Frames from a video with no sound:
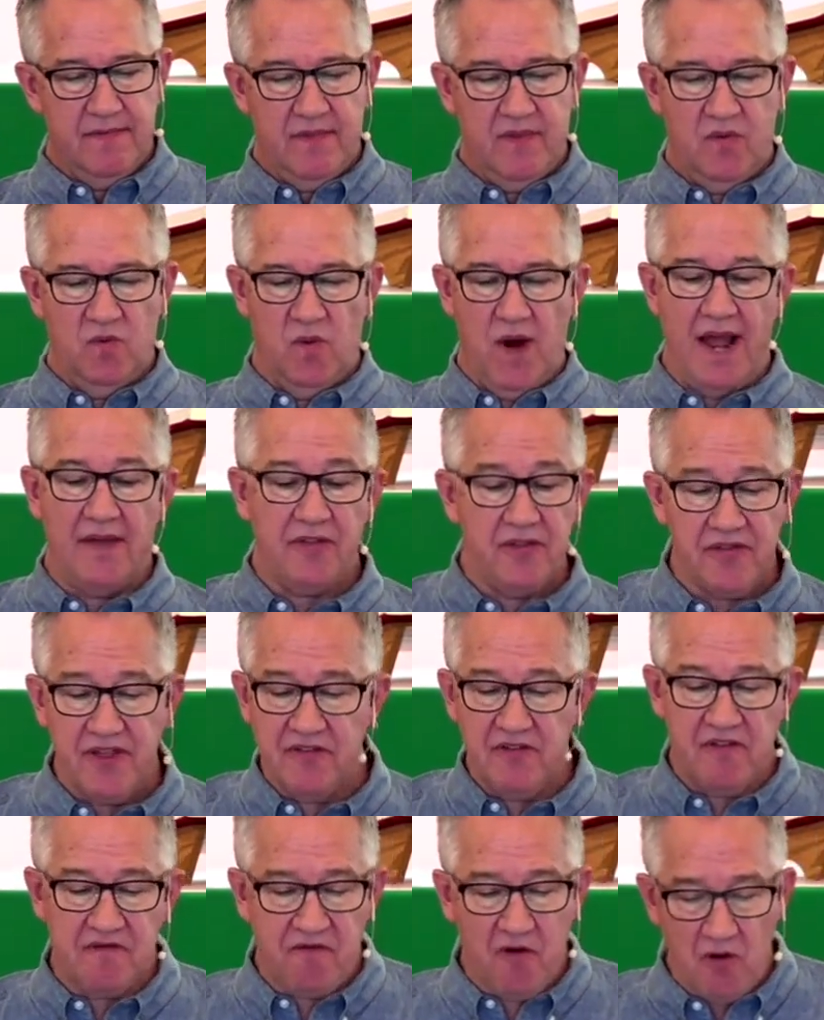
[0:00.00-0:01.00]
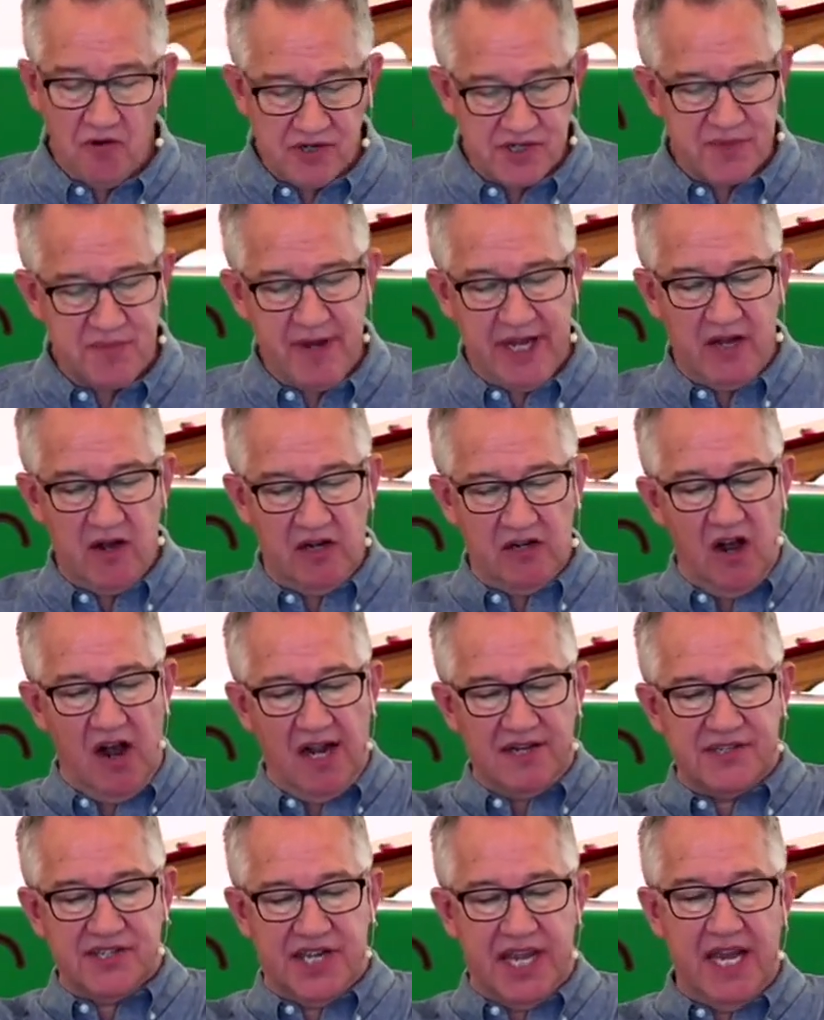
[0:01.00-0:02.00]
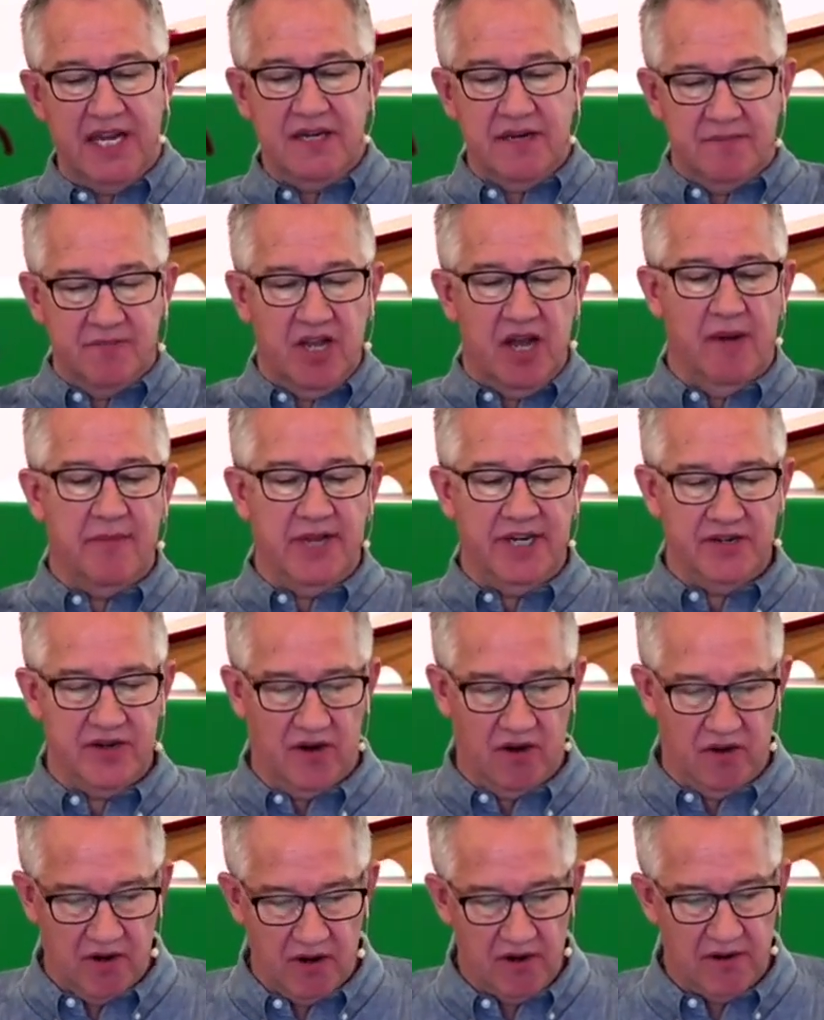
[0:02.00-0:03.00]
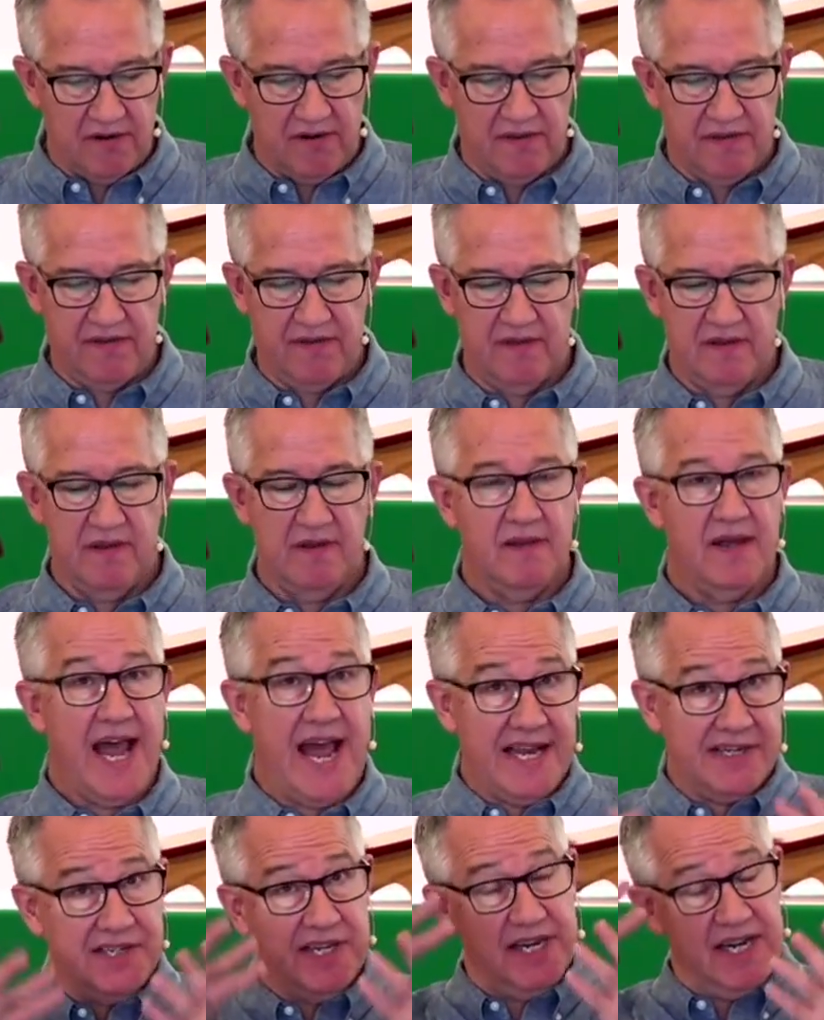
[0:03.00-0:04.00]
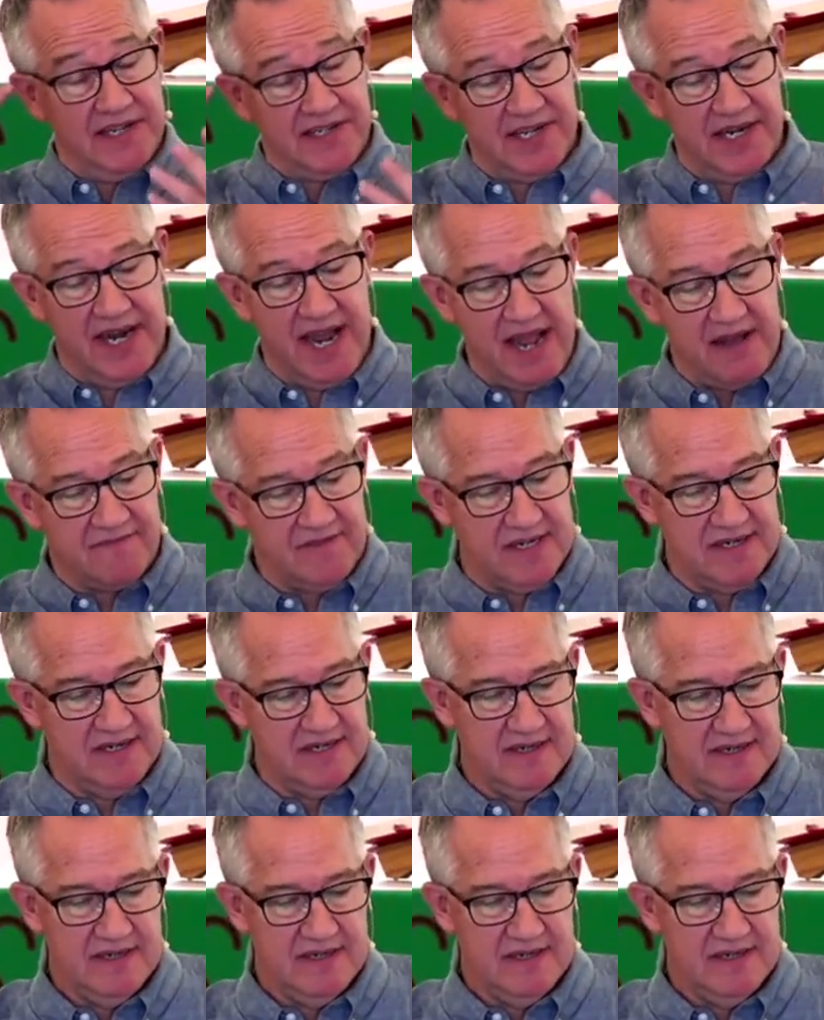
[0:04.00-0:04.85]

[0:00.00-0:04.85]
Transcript: Rather than the focusing on God's kingdom coming to earth as it is in heaven,